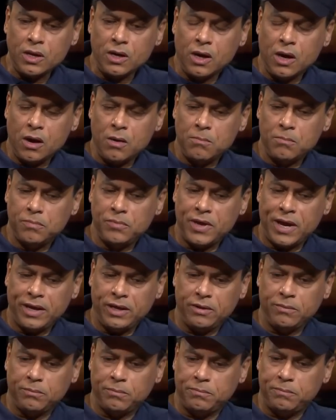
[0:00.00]
um,
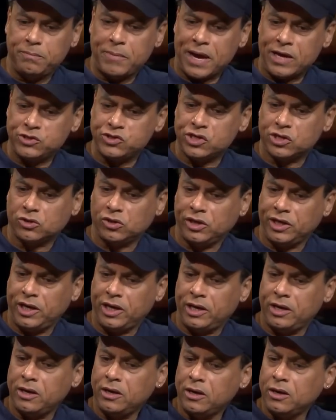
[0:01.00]
they
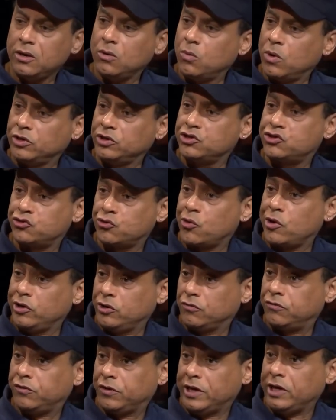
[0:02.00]
basically, what
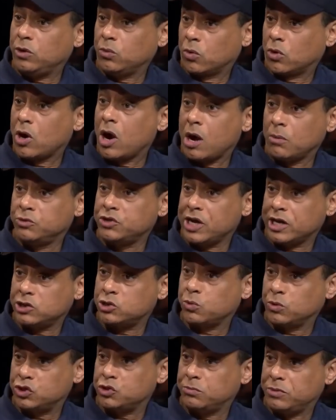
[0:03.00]
destroyed the fleet were
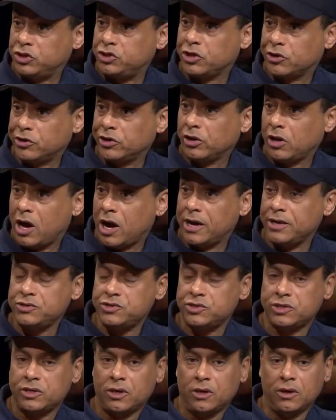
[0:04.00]
objects which
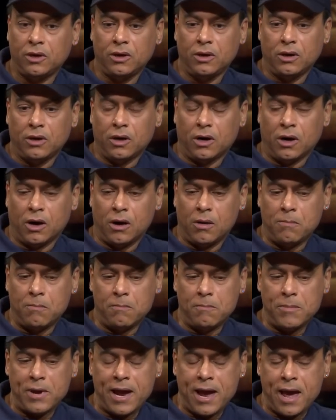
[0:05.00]
materialized
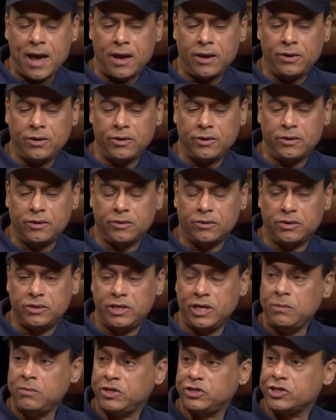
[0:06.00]
um, and
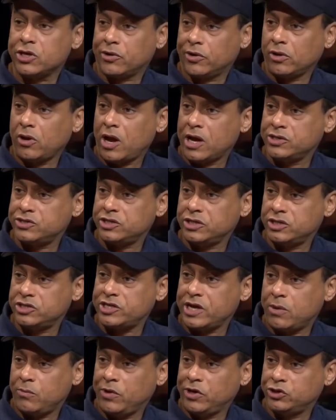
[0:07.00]
dematerialized in the
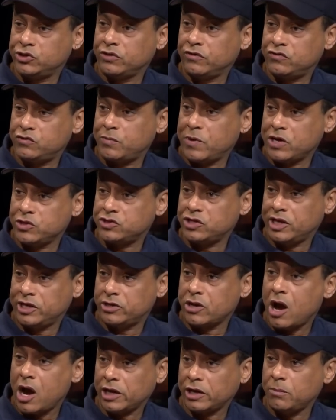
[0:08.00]
same region of space, and they
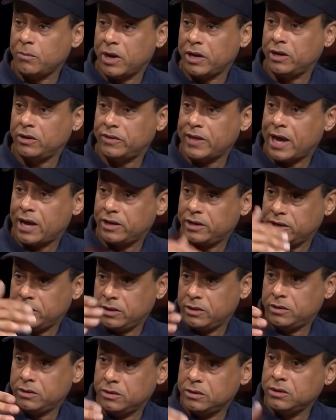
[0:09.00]
documented that
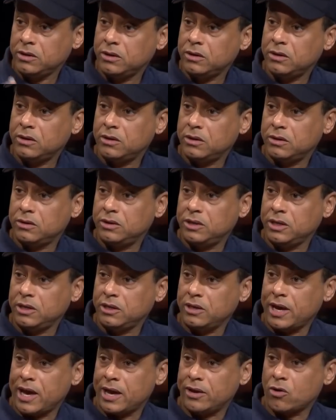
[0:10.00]
in
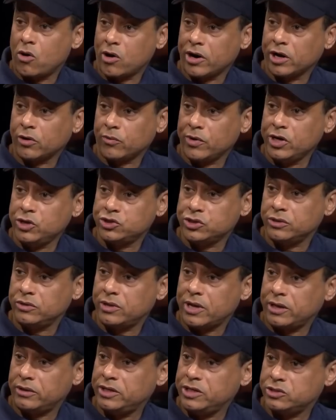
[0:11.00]
the Antarctic region,
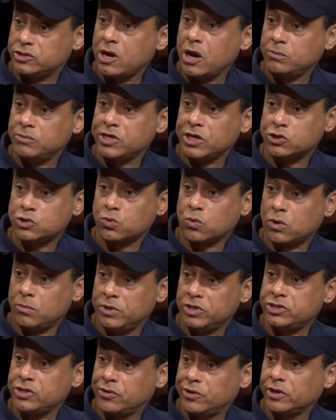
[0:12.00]
that these objects were
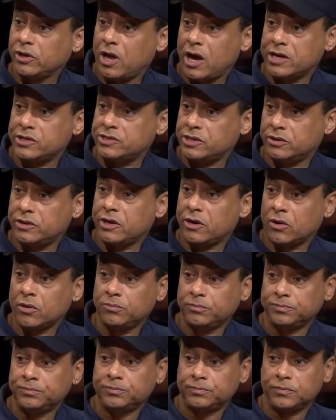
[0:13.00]
materializing there.
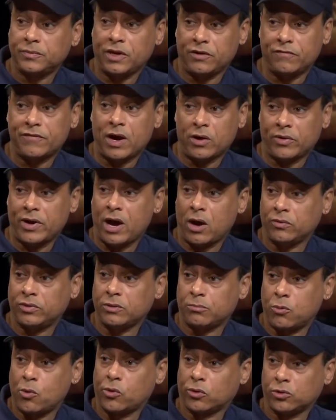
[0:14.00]
They found out
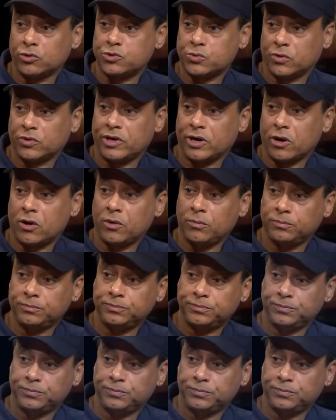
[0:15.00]
the portals were there,